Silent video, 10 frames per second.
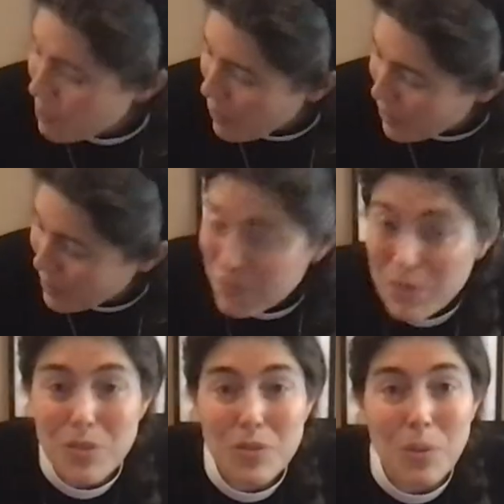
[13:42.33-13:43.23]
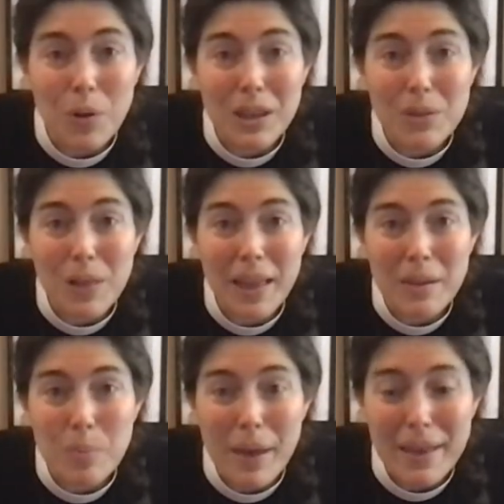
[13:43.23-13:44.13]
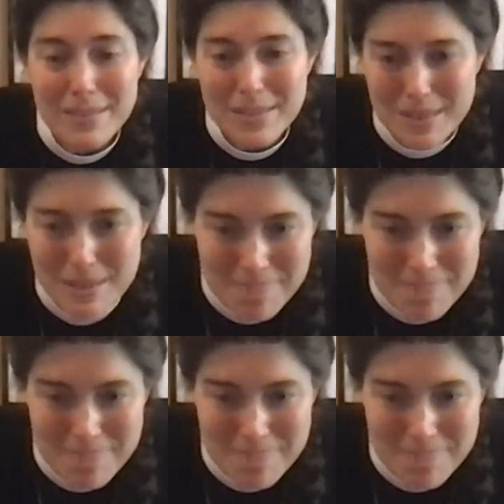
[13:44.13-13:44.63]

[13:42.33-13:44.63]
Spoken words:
part of the story you like best.